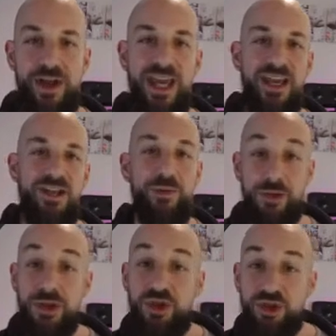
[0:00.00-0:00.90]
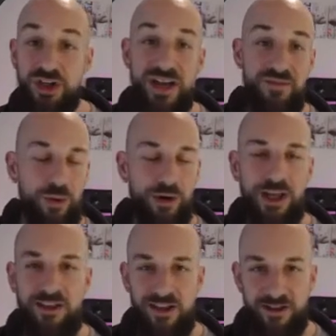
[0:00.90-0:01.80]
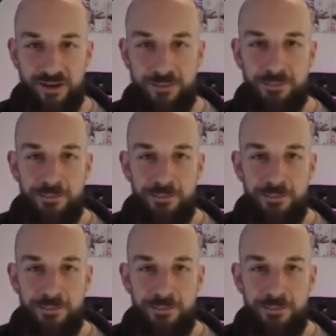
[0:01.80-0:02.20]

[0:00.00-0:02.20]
hey, you really should have a working system.